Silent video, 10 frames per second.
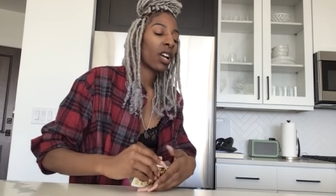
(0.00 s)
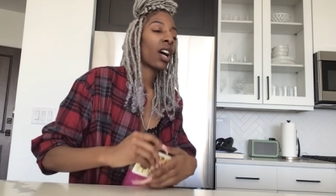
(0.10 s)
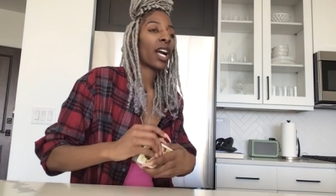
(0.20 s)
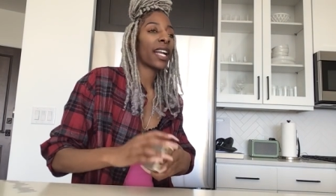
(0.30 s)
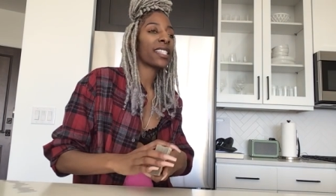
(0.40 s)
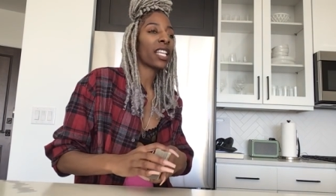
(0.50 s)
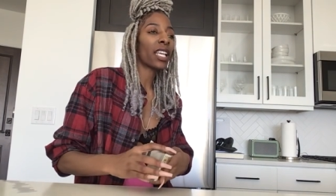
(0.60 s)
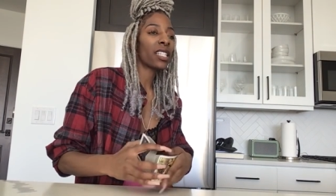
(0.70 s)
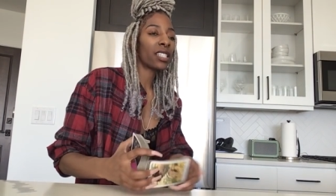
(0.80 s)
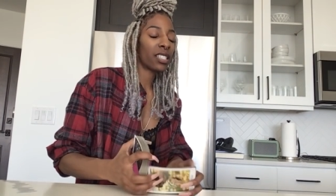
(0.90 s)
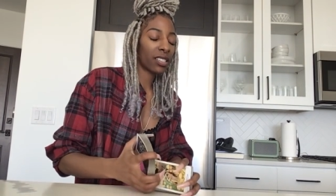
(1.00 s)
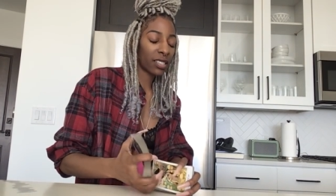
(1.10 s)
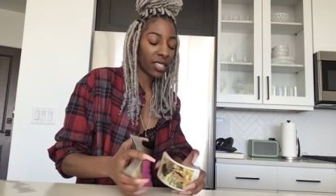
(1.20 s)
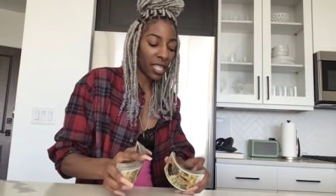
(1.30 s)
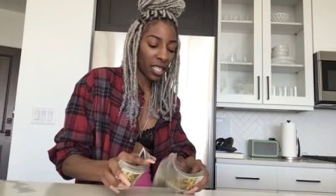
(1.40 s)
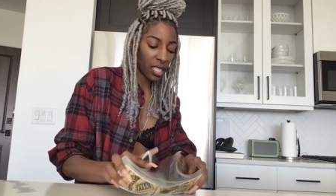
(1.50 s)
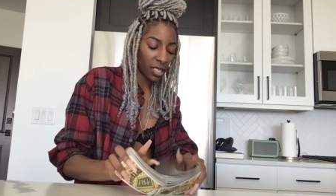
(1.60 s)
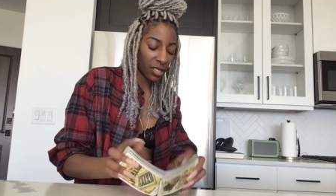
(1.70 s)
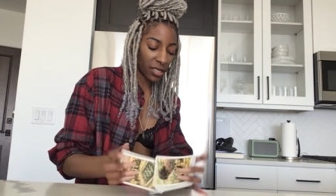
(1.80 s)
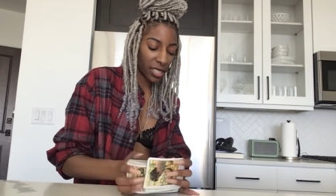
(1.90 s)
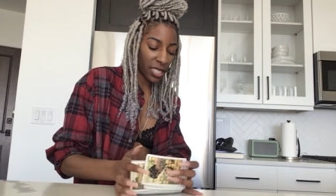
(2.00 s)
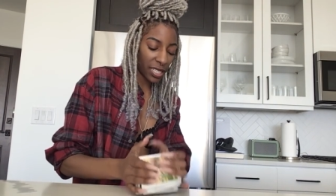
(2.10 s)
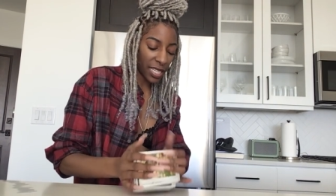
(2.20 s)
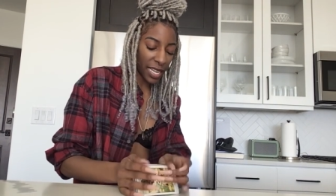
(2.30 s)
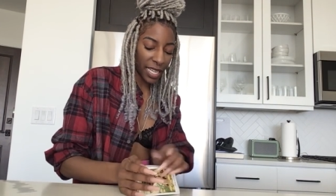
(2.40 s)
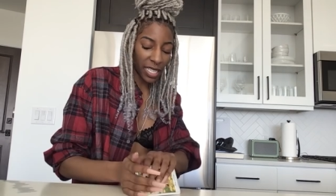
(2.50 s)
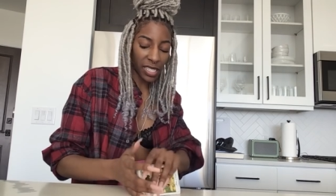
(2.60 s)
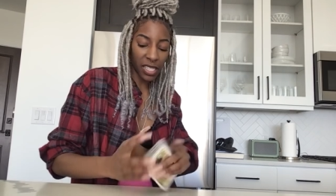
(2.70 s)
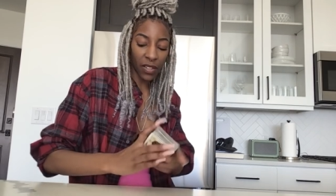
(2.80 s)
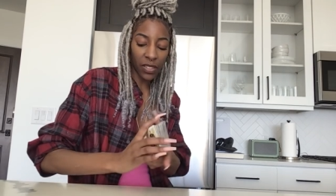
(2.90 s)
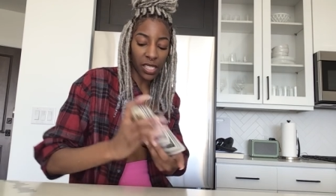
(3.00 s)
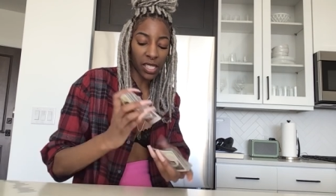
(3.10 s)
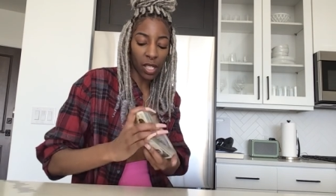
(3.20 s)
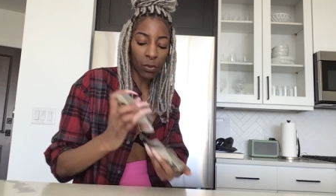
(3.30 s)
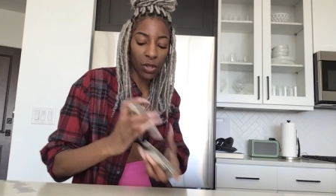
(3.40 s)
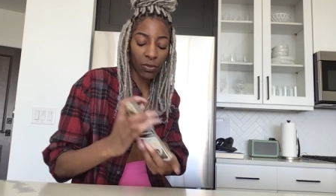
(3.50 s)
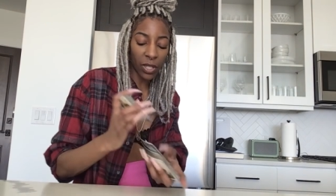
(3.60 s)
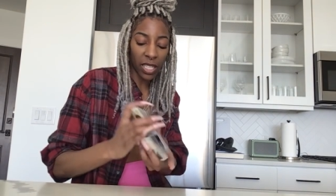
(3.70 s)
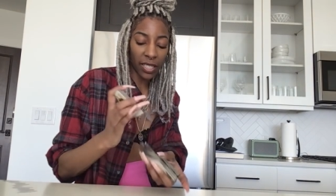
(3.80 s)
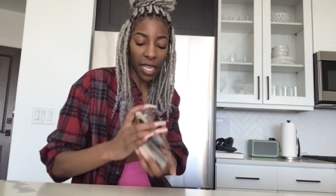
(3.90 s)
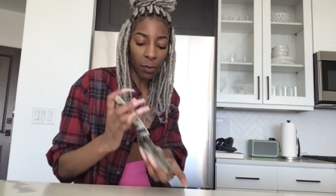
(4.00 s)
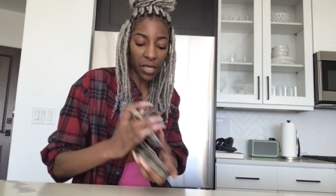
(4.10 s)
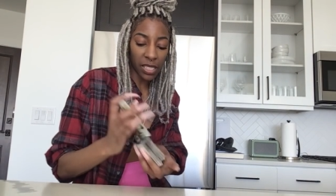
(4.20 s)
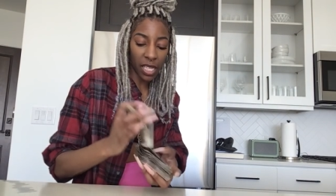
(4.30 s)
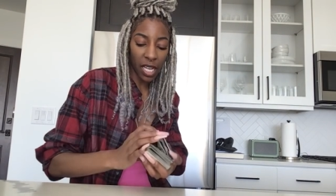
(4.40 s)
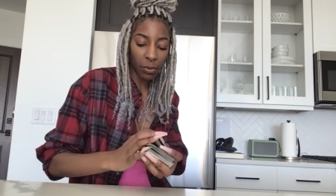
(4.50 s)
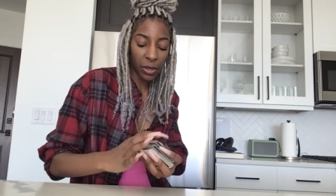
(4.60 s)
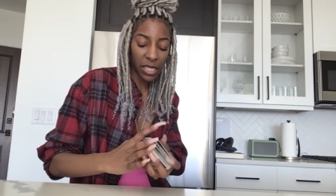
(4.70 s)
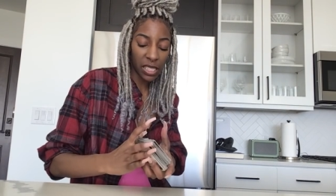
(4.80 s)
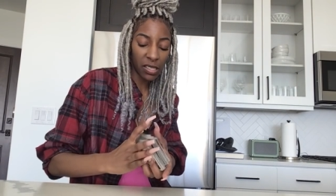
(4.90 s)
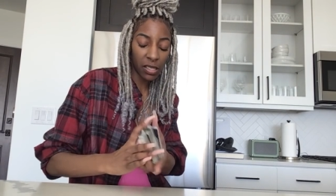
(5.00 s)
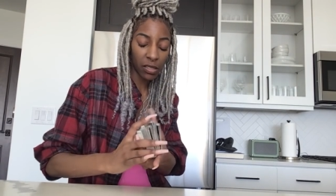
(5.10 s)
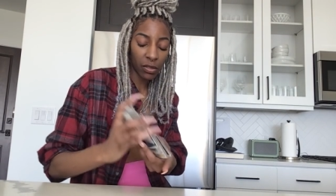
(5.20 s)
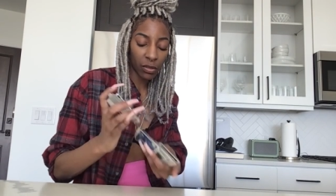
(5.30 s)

All right, second, second 10 days of December for El Capitan, please.